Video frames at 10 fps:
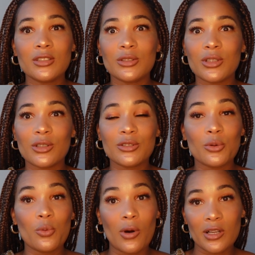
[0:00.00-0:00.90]
To those who
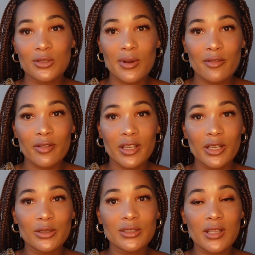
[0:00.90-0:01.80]
watch my
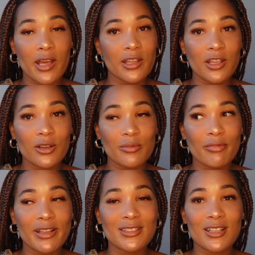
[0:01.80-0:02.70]
videos, thank you, it
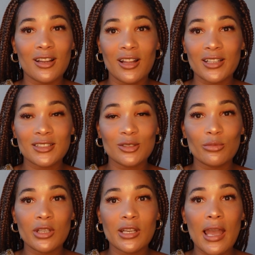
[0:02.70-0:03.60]
means a lot to
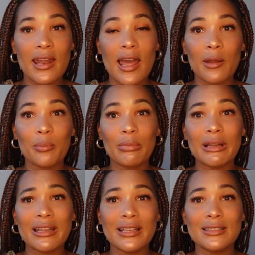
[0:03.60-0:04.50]
me. And I
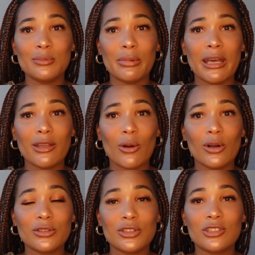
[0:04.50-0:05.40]
please beg
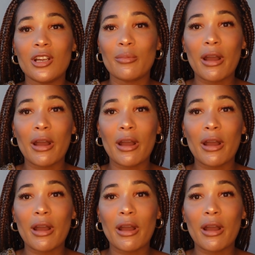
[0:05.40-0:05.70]
y'all to share